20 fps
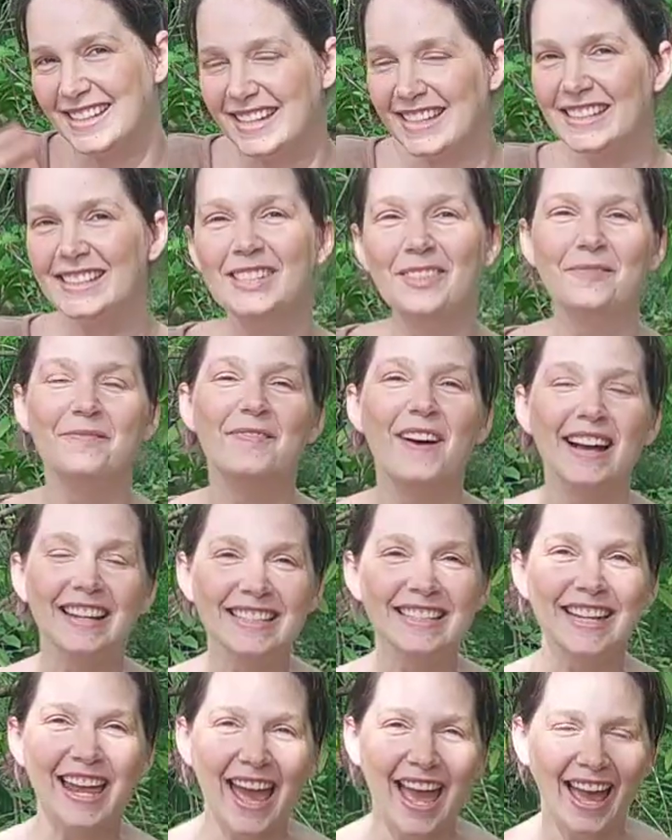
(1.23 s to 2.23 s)
It's
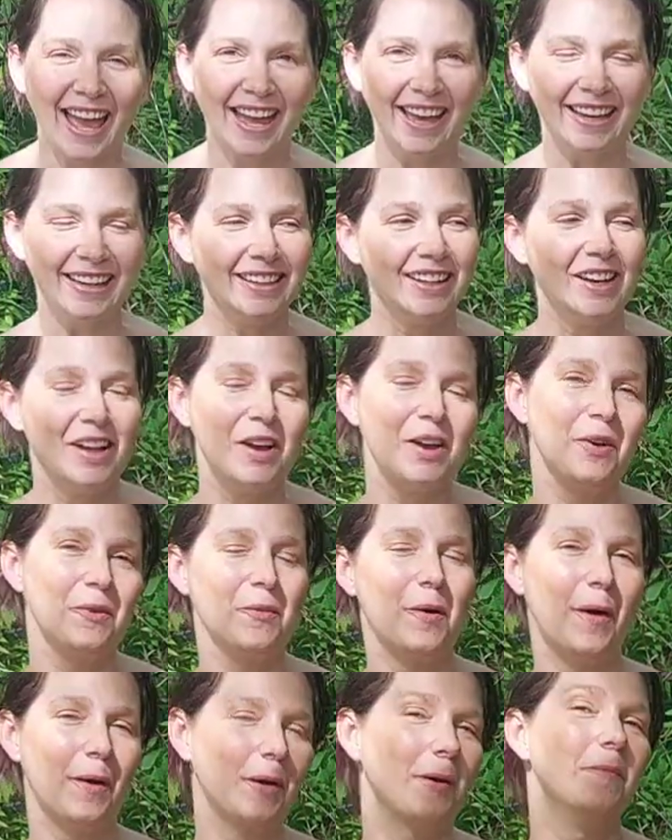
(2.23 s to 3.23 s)
Monday.
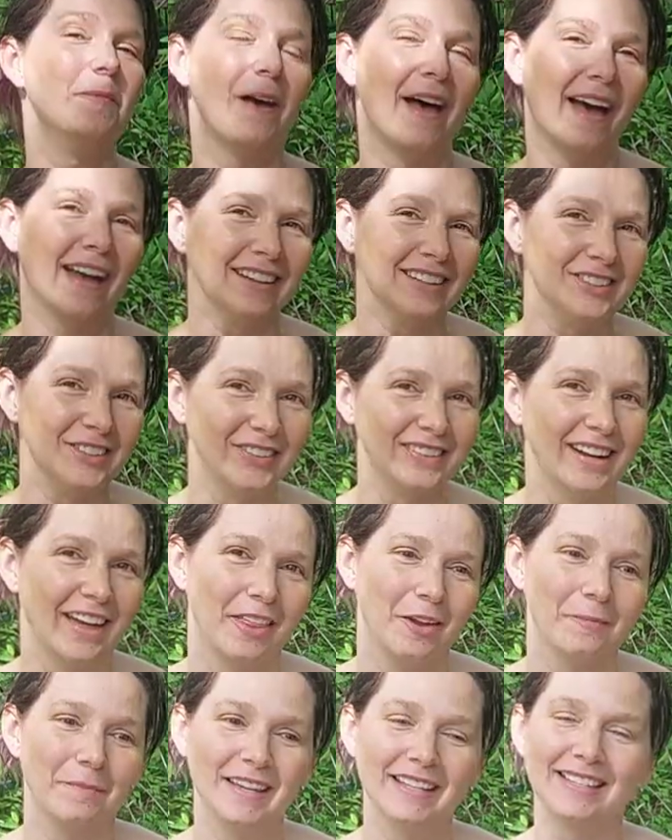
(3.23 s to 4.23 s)
Welcome back to
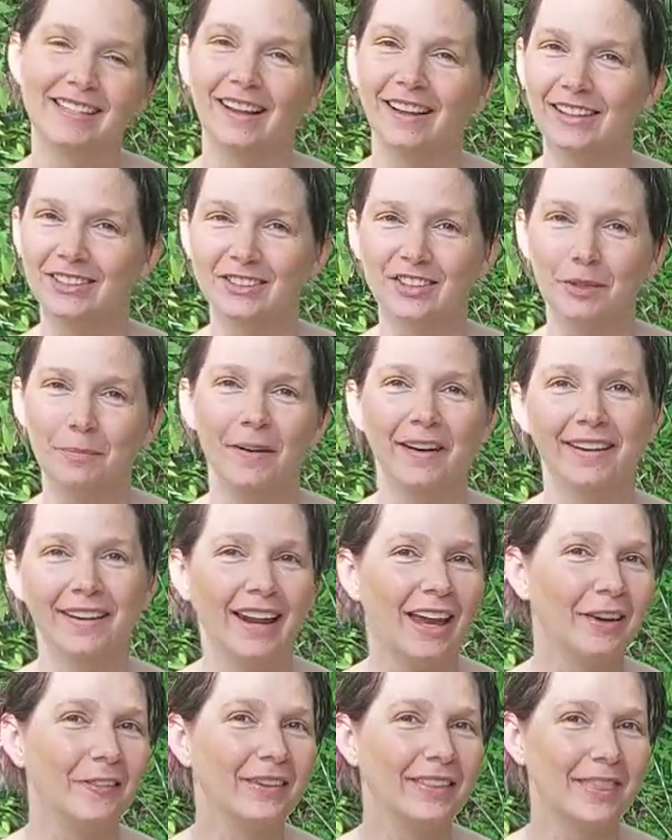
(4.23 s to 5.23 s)
another Mixology
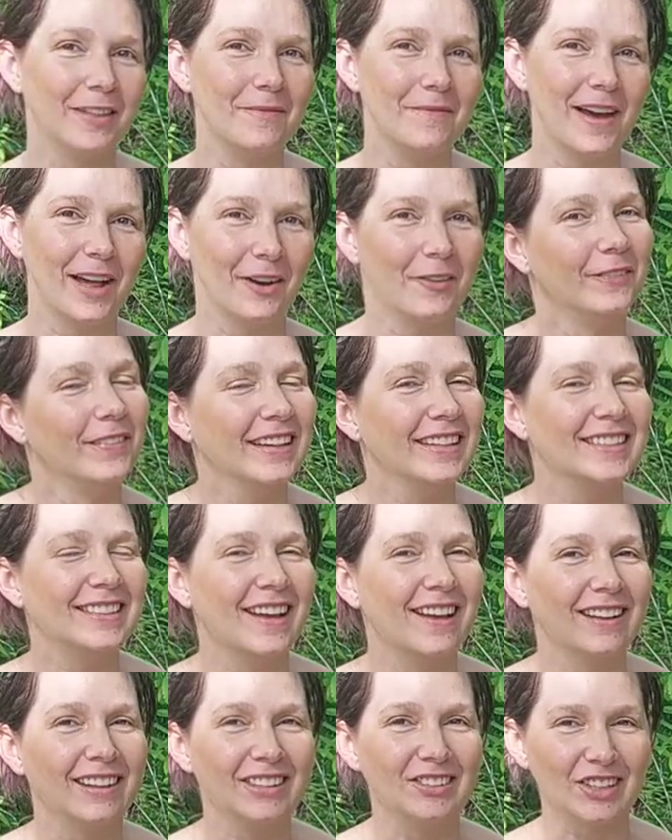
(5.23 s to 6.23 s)
Monday with the metal
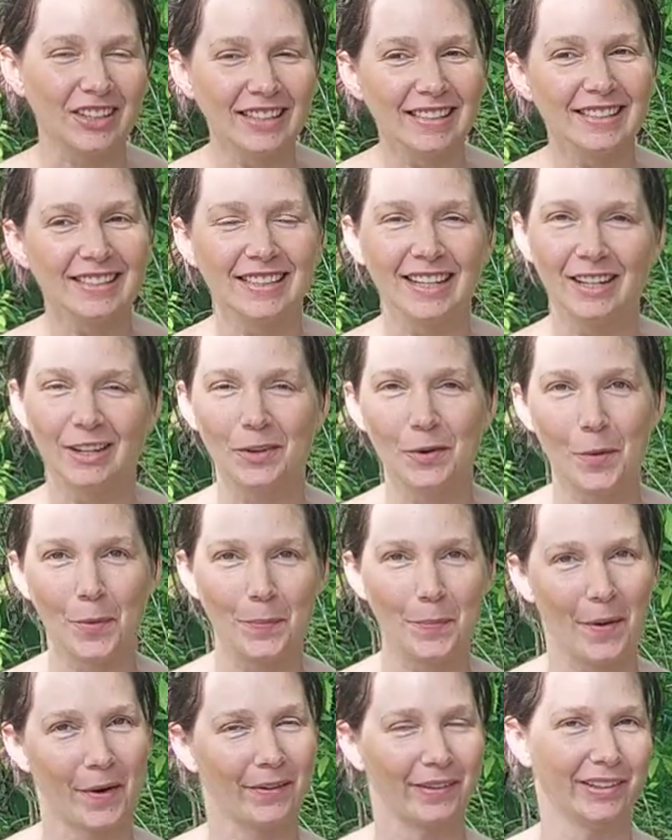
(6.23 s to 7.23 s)
mixologist at an
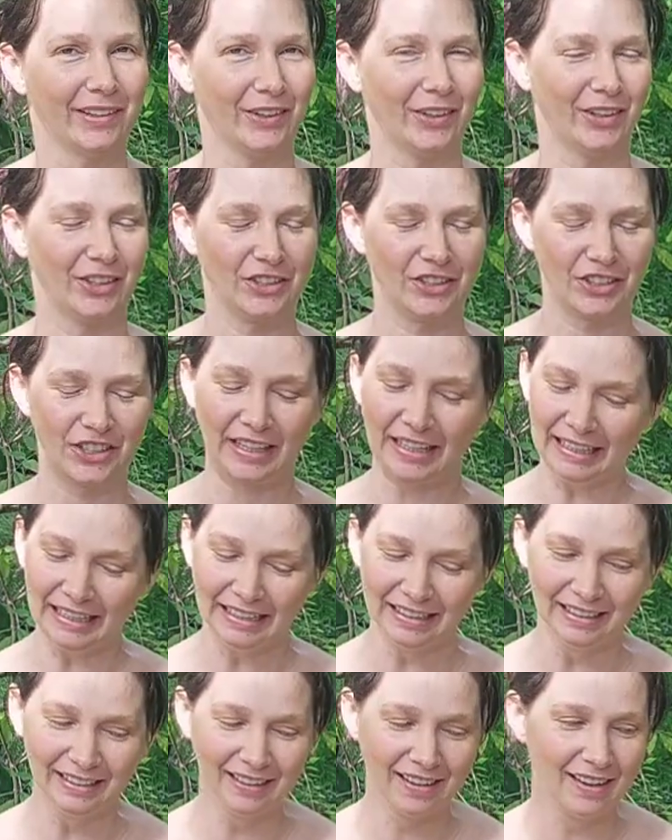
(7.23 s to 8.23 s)
old barn in Hershey.
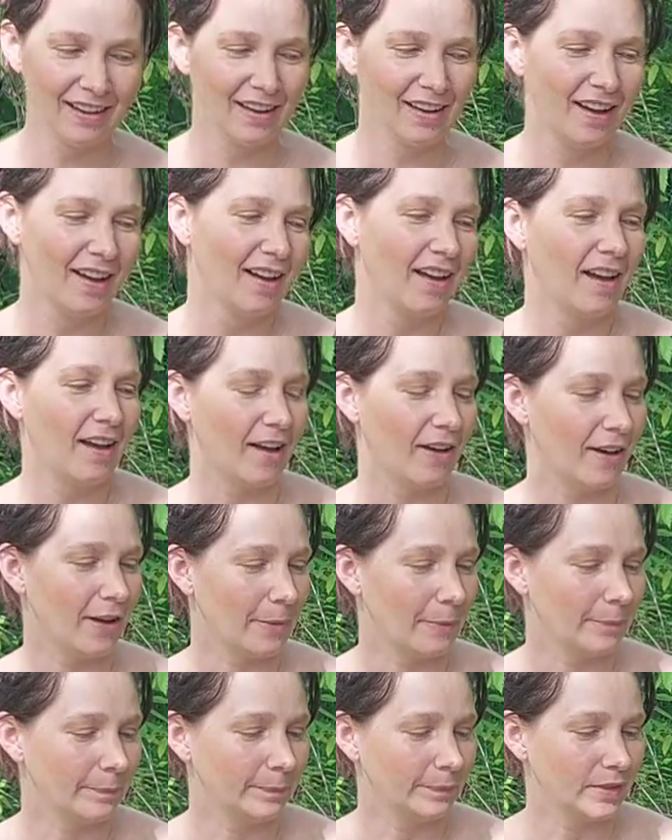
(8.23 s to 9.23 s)

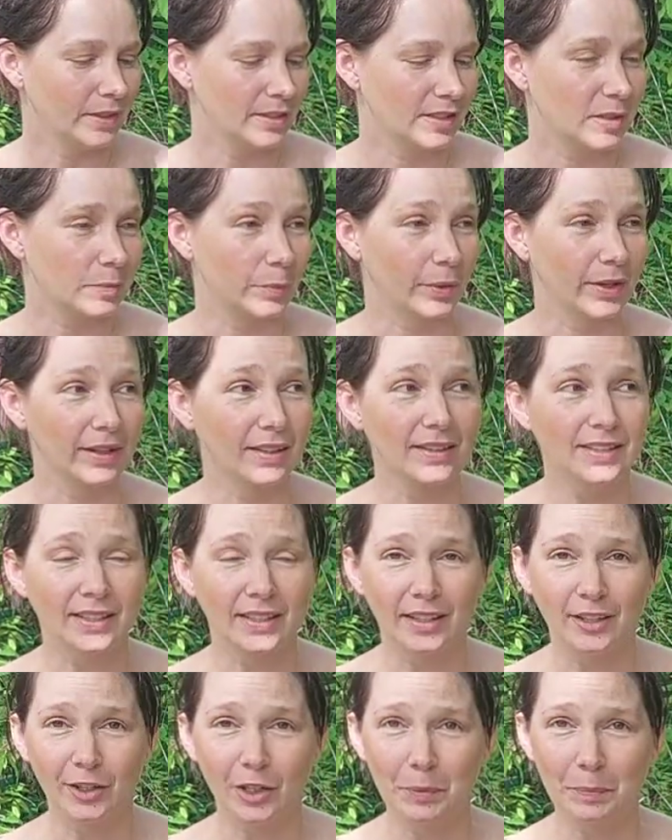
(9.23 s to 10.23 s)
Um, spring is
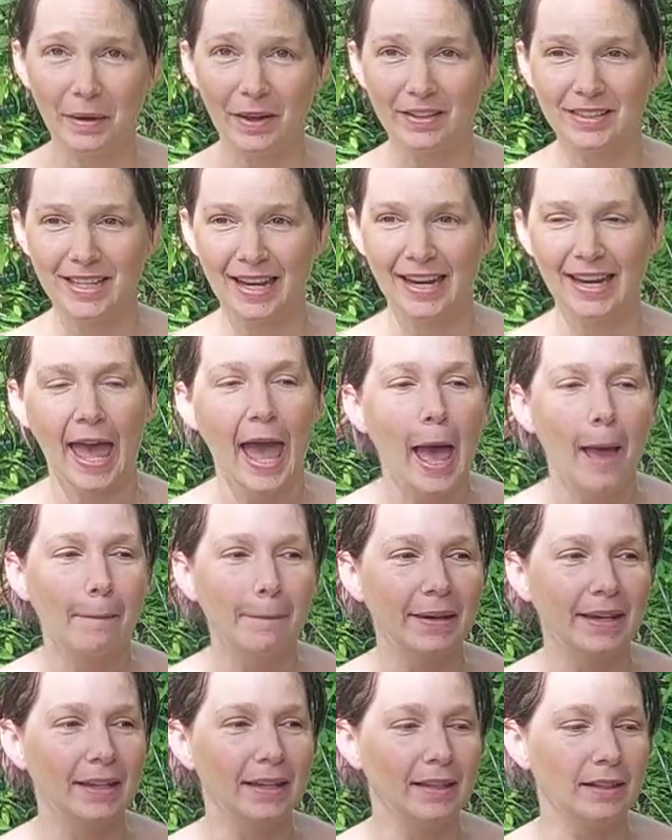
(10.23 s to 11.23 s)
here, Beltane
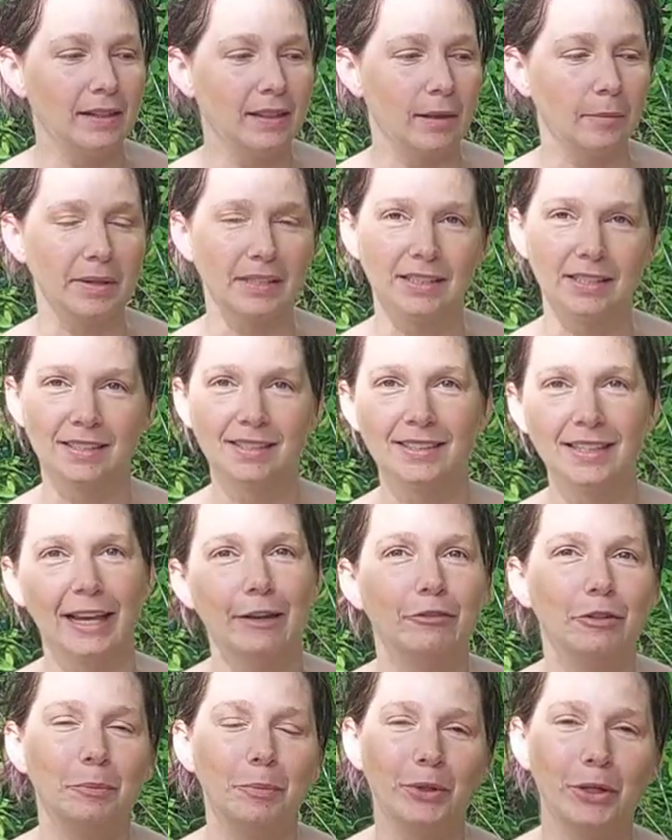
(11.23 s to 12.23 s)
happened. That means it's
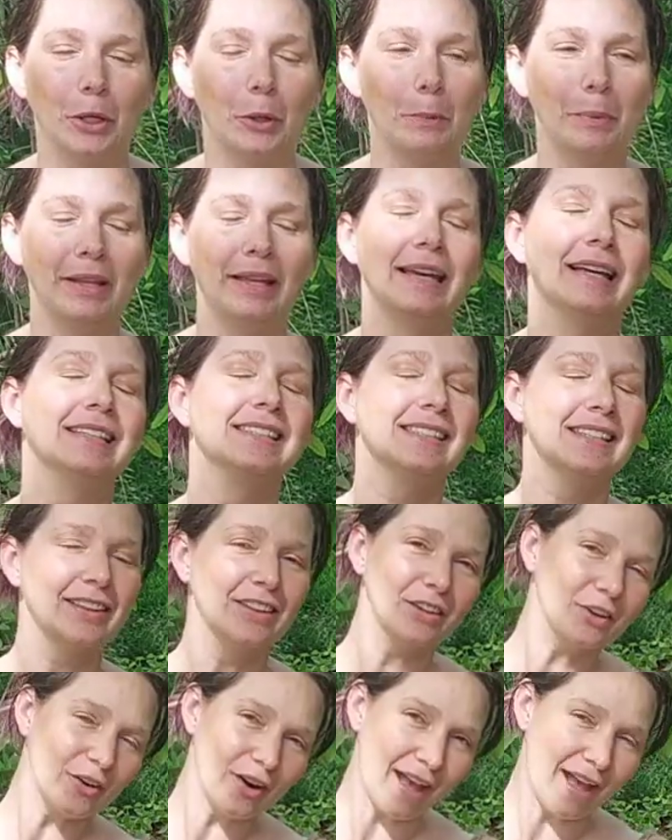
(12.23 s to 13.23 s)
safe to put your plants in
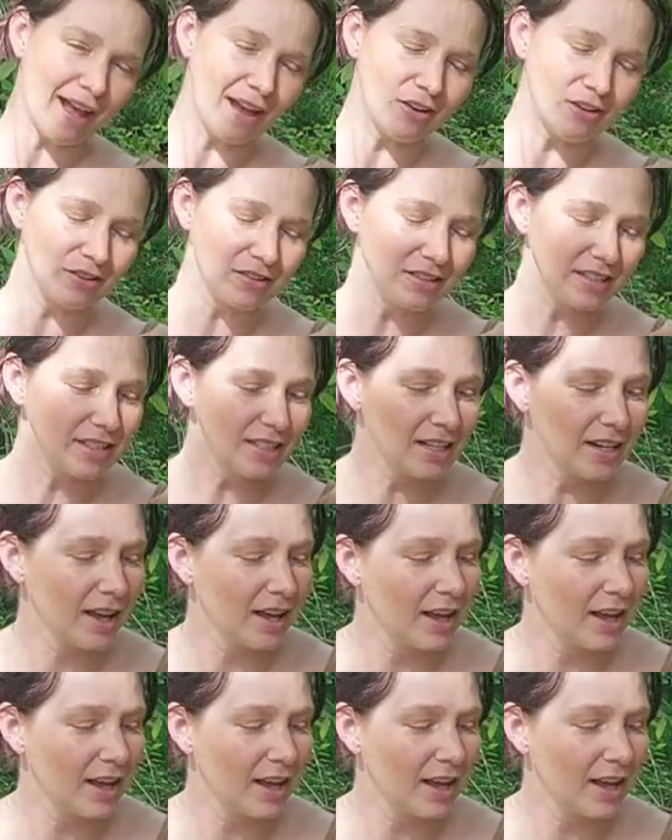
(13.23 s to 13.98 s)
the ground.